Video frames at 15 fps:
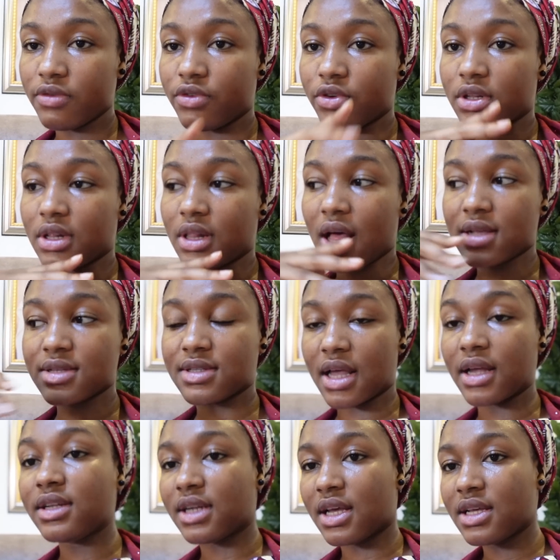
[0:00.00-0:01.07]
for the last
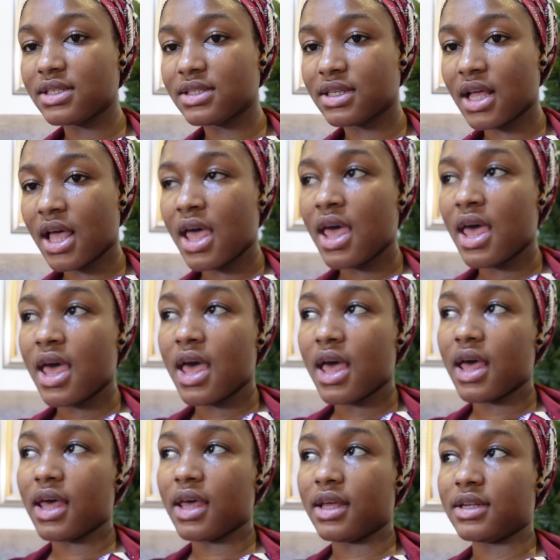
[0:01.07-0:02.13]
10 days,
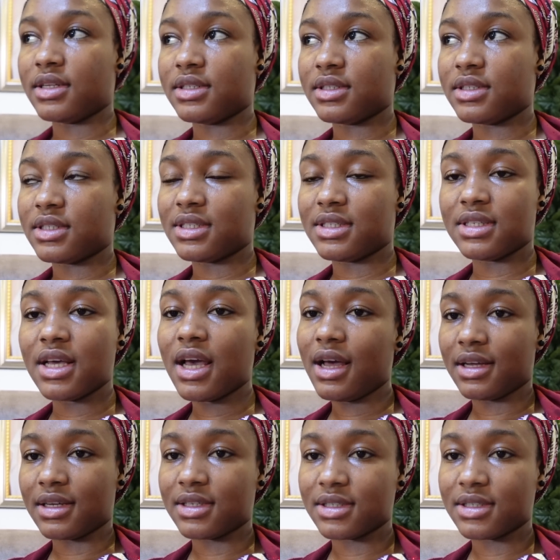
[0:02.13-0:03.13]
and yeah,